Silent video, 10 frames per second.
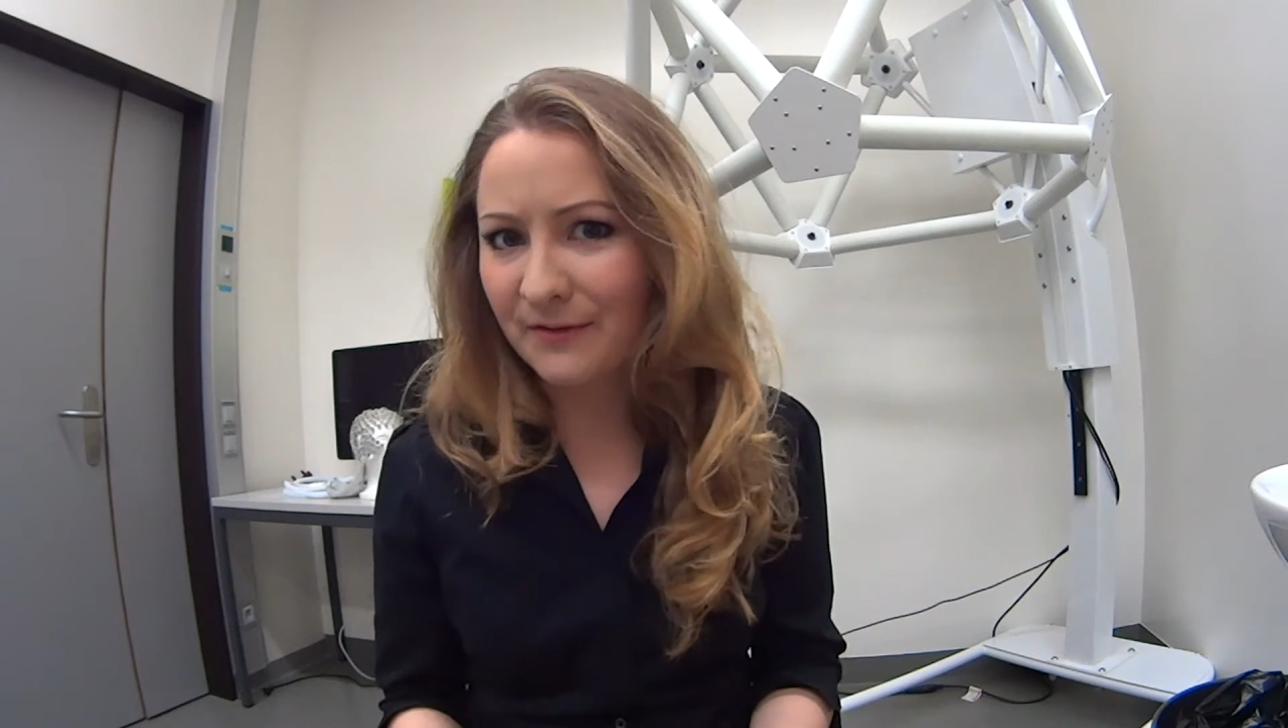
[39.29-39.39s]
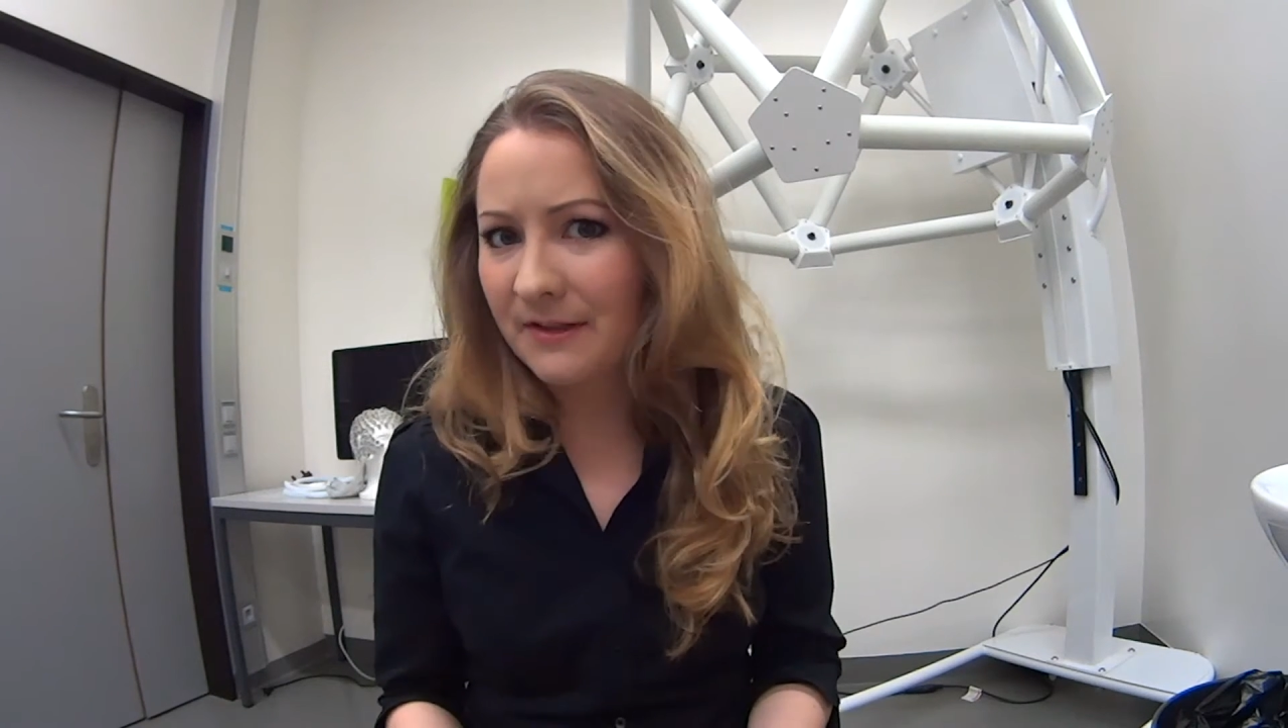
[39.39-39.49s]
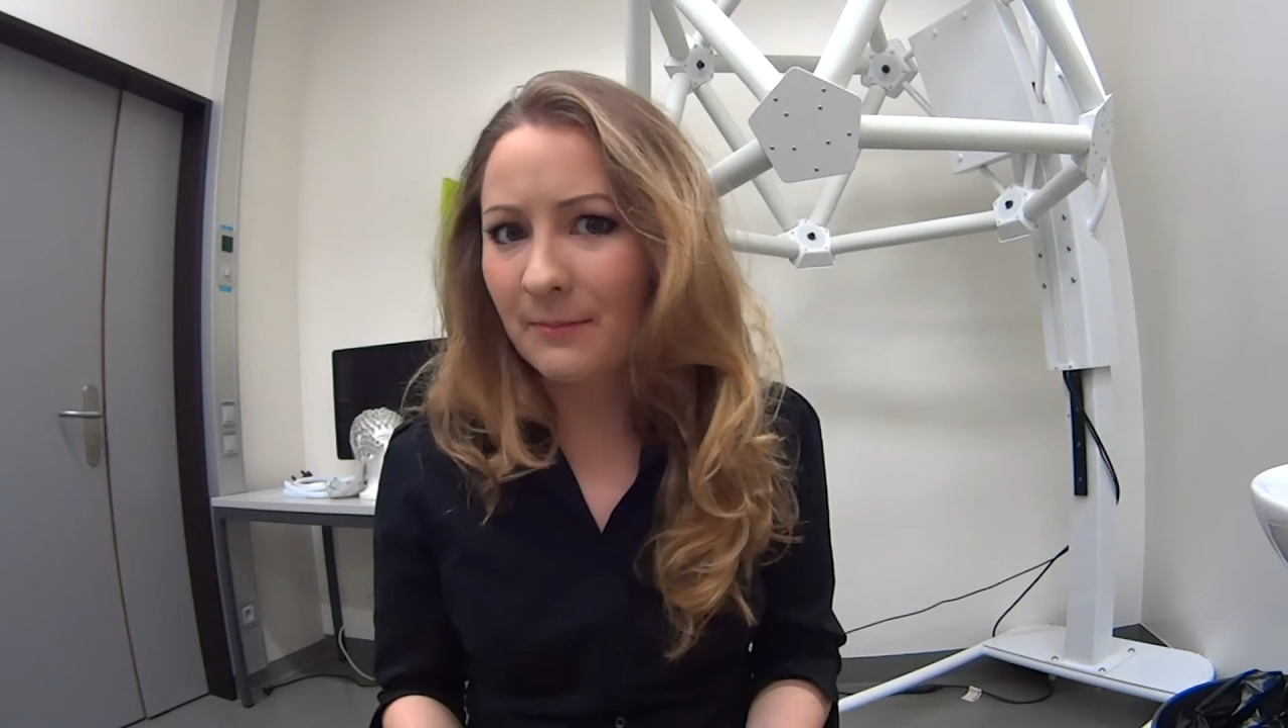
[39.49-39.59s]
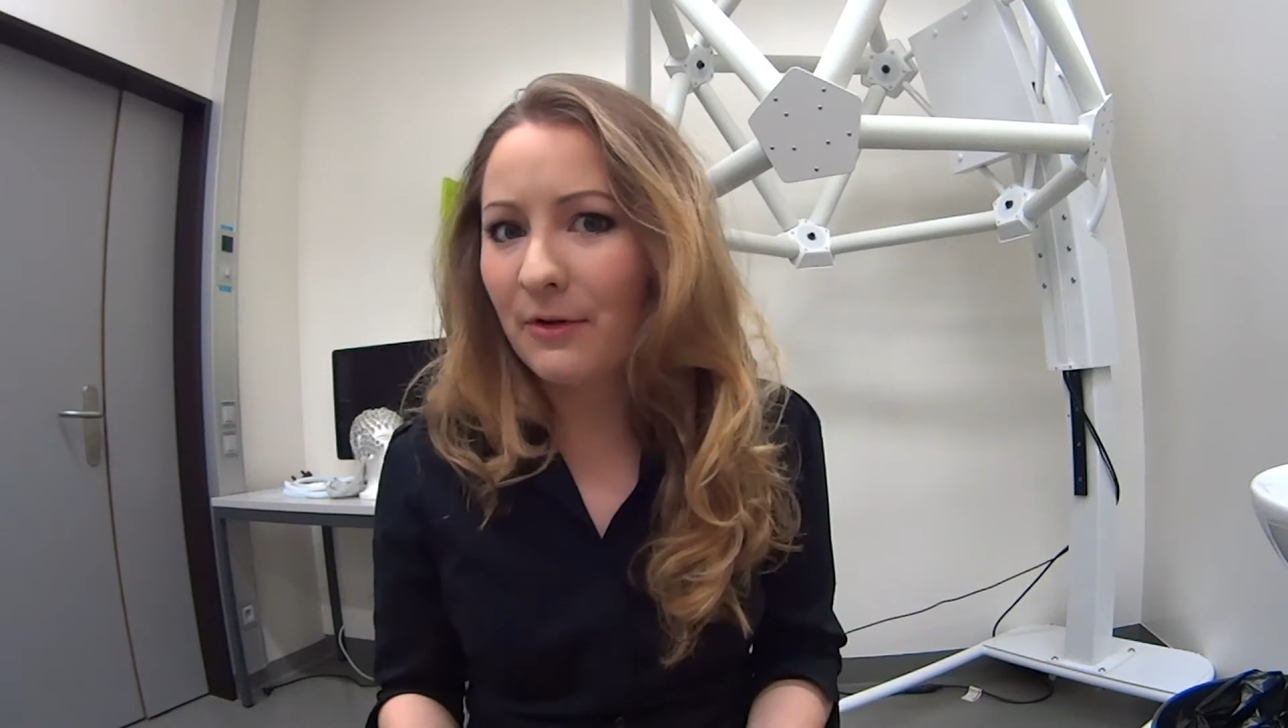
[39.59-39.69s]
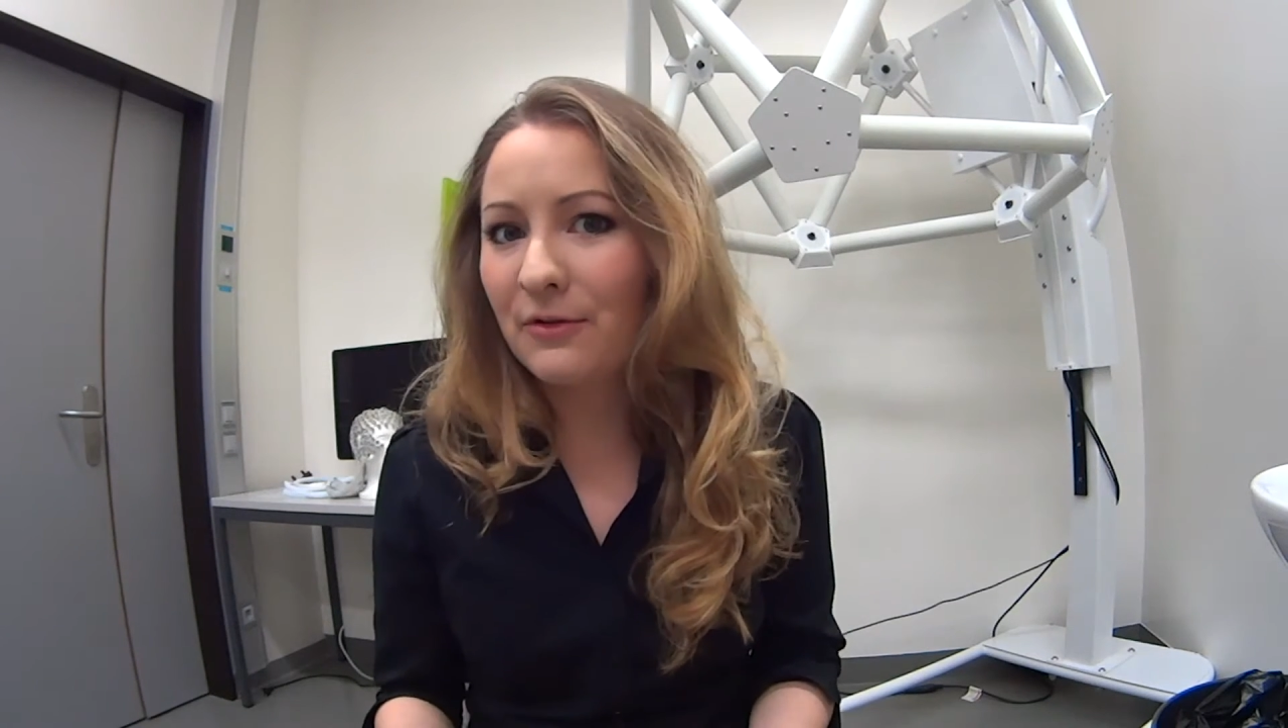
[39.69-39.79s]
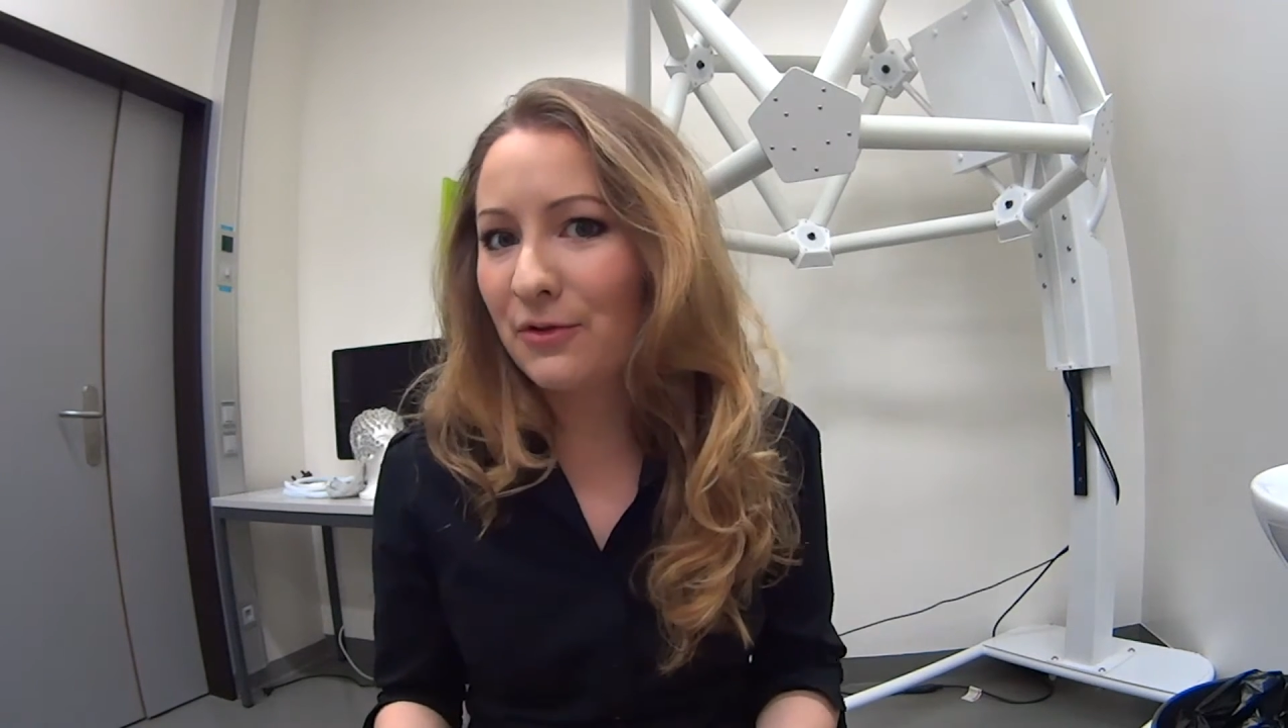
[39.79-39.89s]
of some other